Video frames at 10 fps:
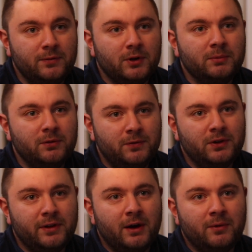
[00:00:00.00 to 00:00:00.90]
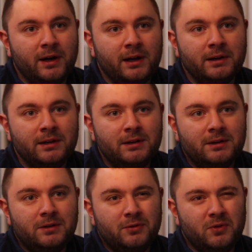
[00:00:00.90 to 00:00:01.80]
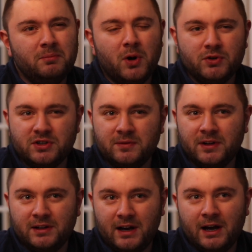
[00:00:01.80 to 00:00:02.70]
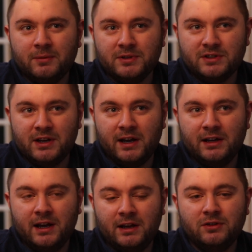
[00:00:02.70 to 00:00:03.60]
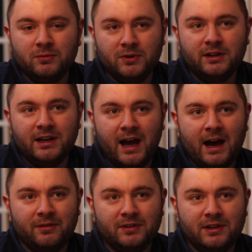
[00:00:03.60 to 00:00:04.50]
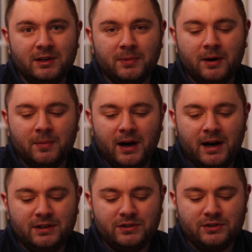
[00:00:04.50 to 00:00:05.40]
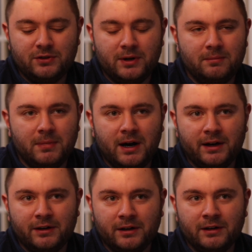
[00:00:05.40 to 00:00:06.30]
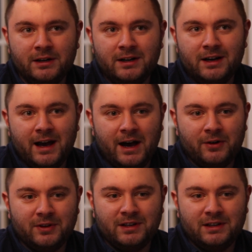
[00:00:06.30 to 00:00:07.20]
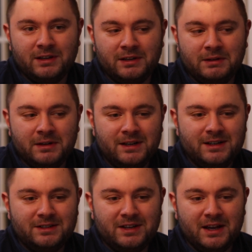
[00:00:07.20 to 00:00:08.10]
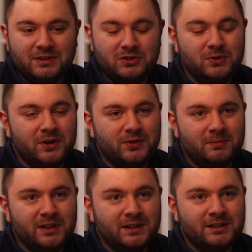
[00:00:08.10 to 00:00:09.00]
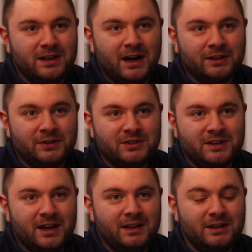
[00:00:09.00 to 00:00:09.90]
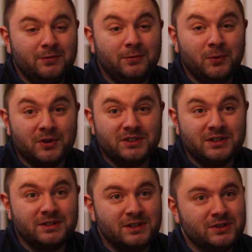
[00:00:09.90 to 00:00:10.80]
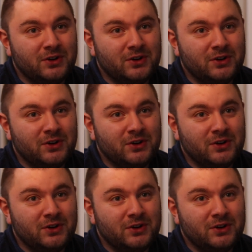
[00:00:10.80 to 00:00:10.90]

film, you feel that way through most of it, I would say. And you really have to keep up. But I so admire how he takes $200 million and he forces his